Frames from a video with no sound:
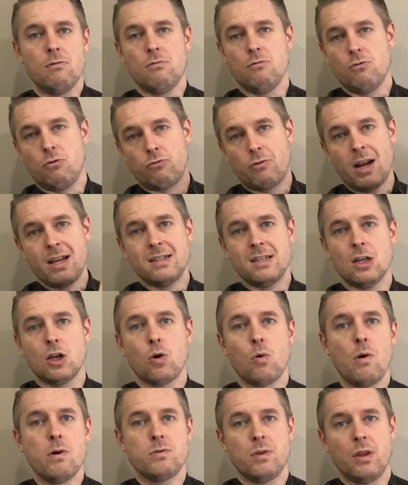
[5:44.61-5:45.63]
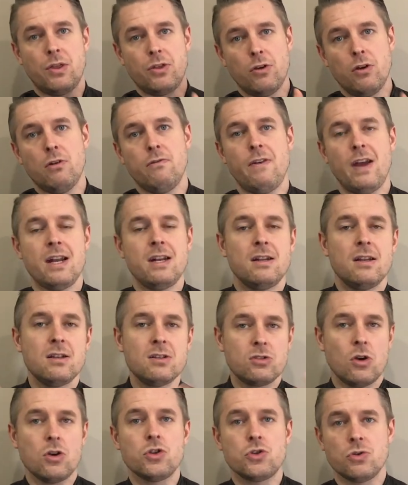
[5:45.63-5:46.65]
raising quotes with third
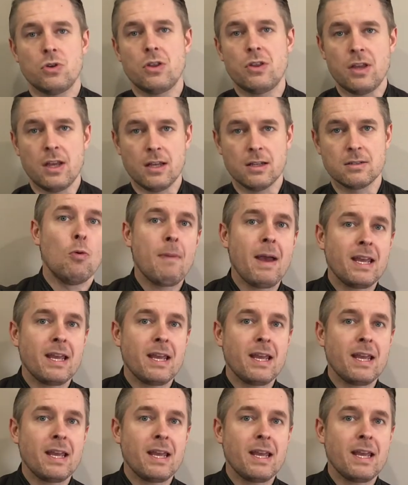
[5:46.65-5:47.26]
vendors, those sort of things.